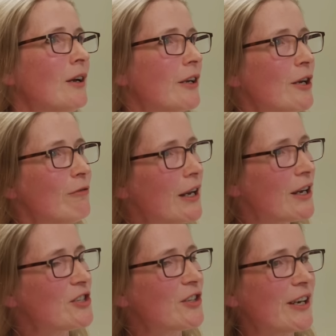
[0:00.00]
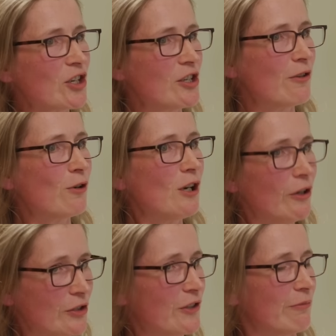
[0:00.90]
And I realised that actually there are
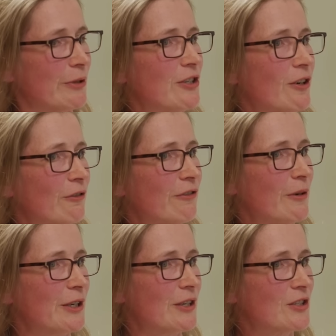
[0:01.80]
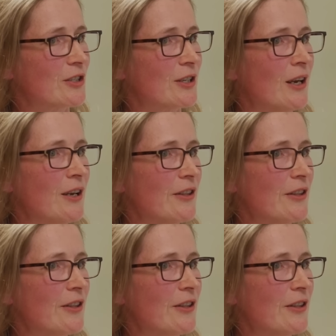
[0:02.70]
lots of maternal feminists.